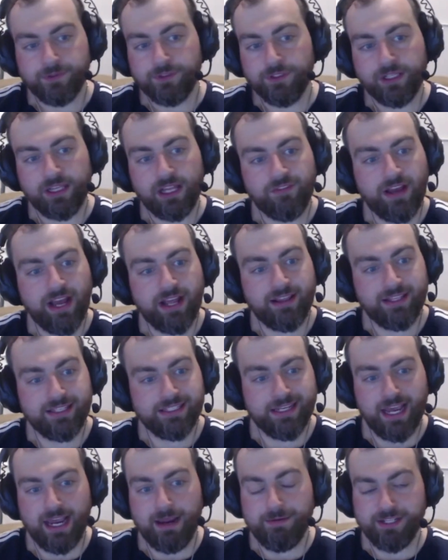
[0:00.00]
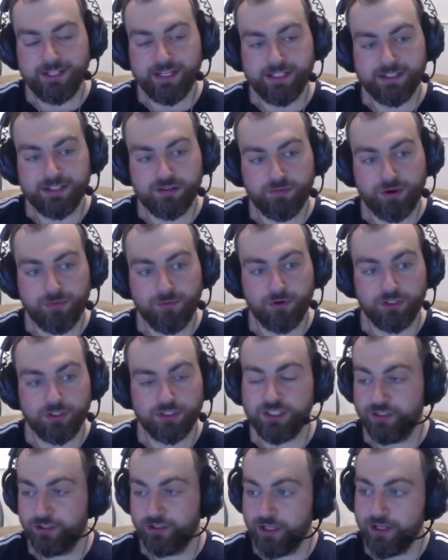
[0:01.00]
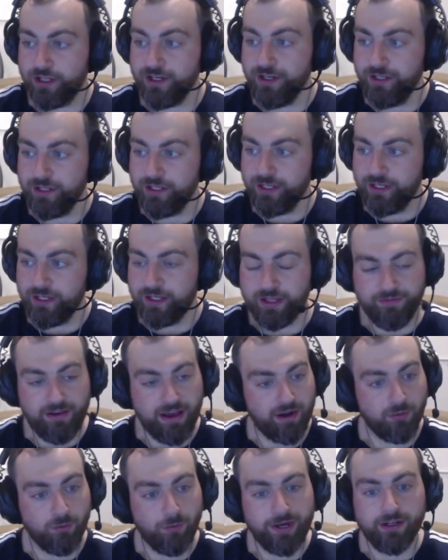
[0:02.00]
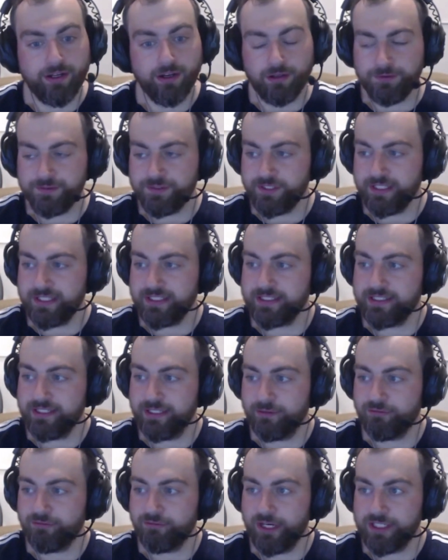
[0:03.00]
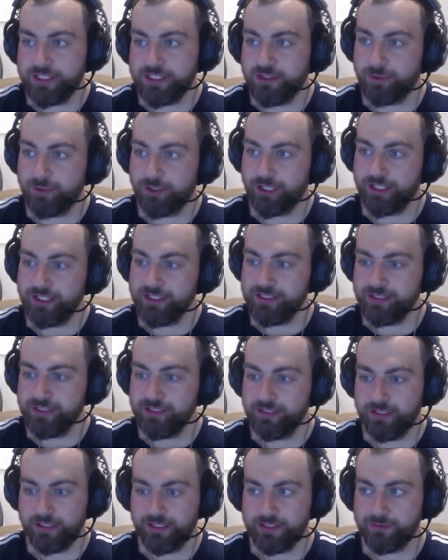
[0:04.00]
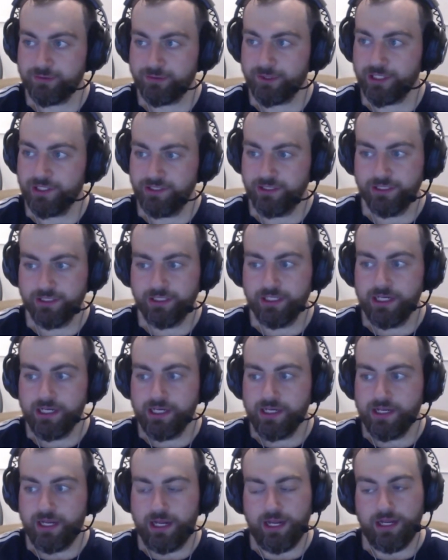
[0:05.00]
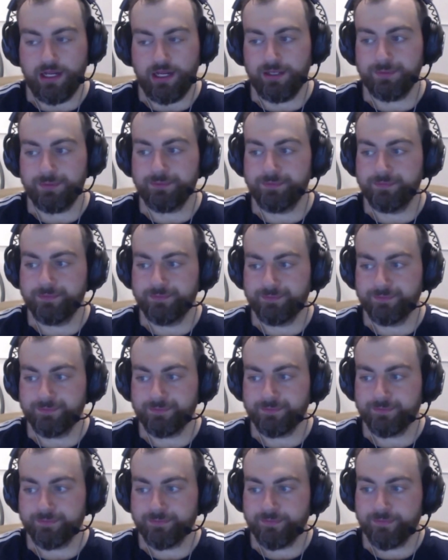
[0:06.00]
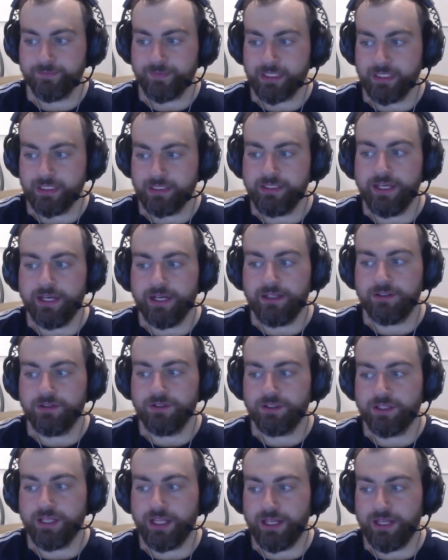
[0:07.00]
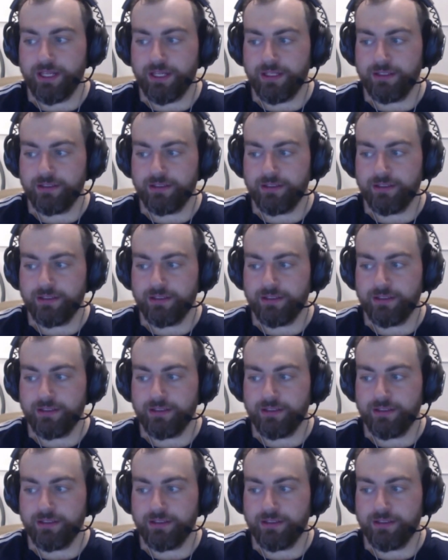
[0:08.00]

they've had these games against the Springboks to learn. They've had a week off since to rest the bodies as well. Look, they,